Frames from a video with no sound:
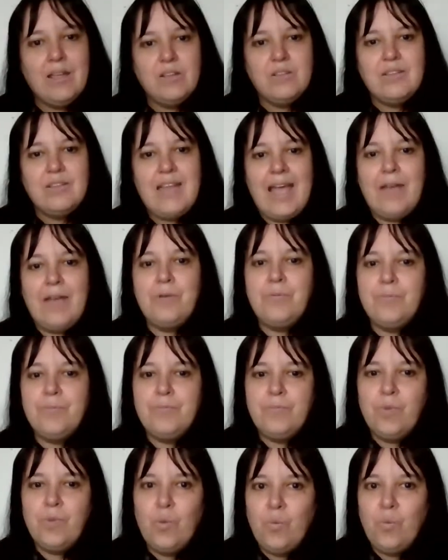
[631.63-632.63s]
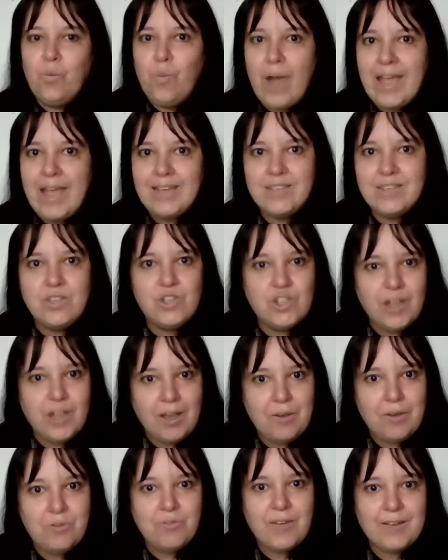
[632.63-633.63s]
Now, when
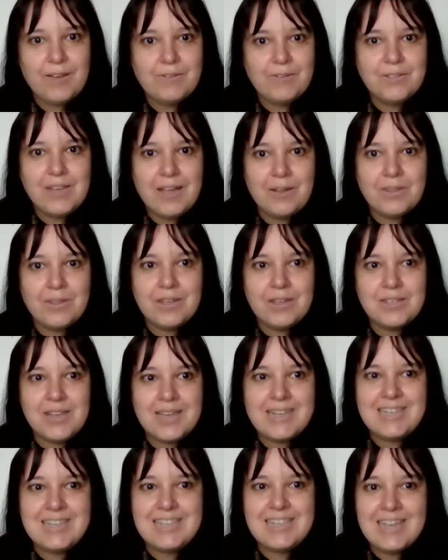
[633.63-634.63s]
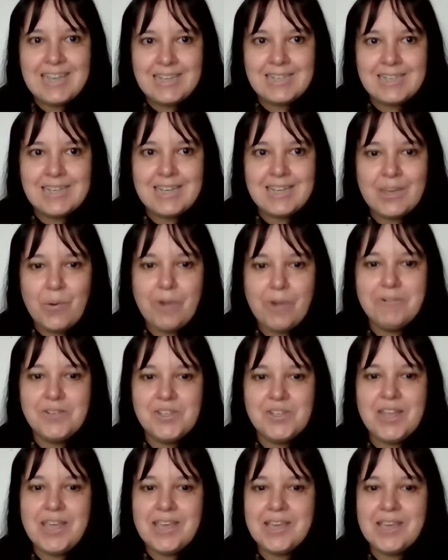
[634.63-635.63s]
Joe found out that I did
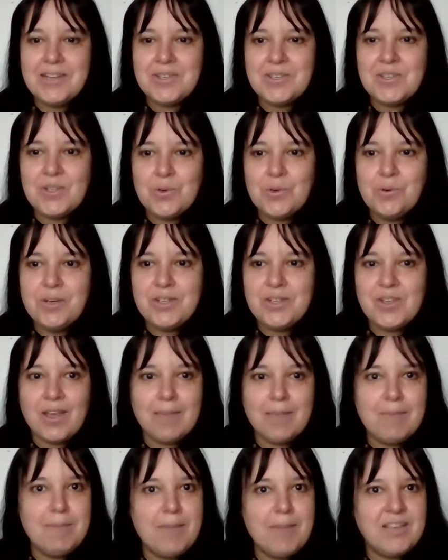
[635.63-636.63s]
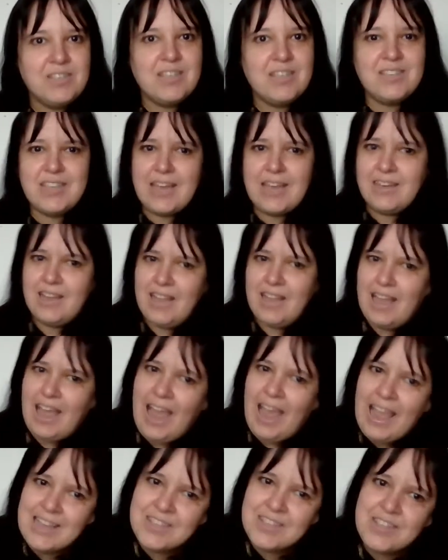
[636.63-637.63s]
Quarantine Kids story time, he basically said,
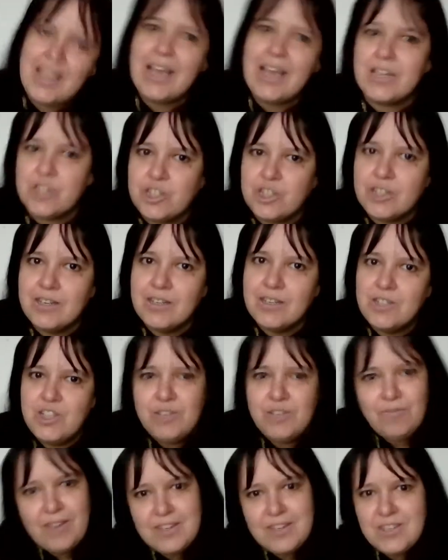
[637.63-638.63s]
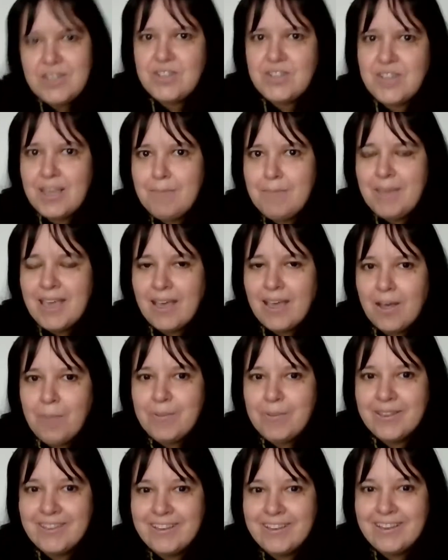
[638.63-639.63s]
"Hey, Sash, do you fancy teaming
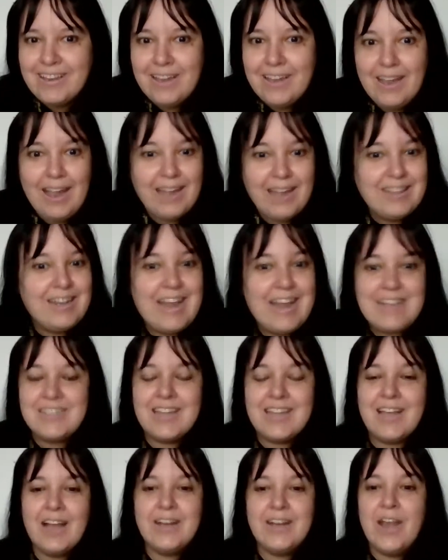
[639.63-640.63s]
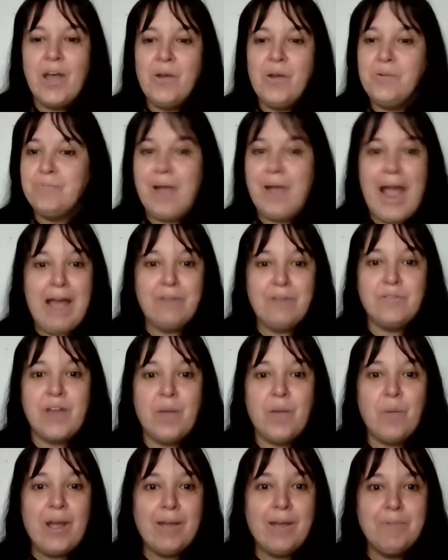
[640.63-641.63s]
up?" And the next thing I know, out of
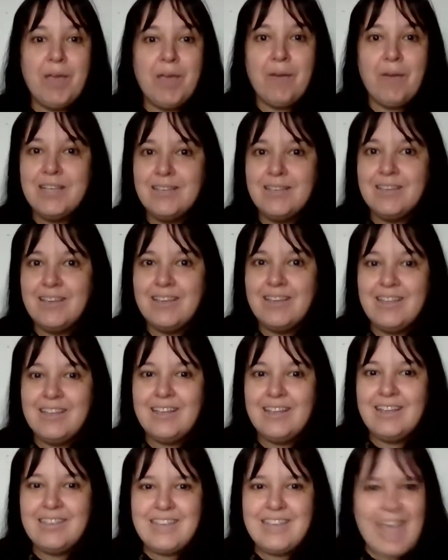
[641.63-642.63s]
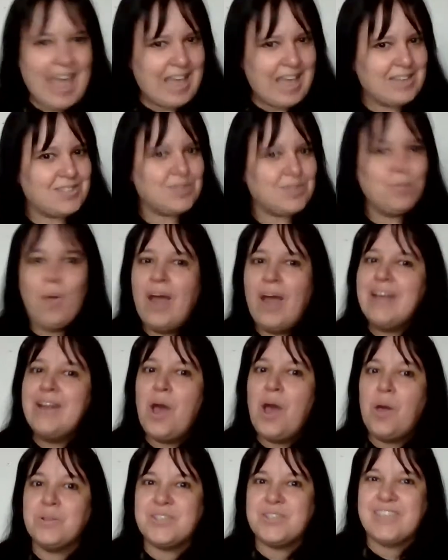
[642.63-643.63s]
nowhere, I'm going, "Yes, why
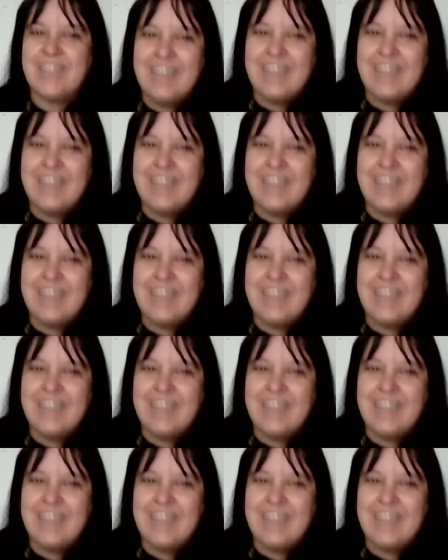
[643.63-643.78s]
not?"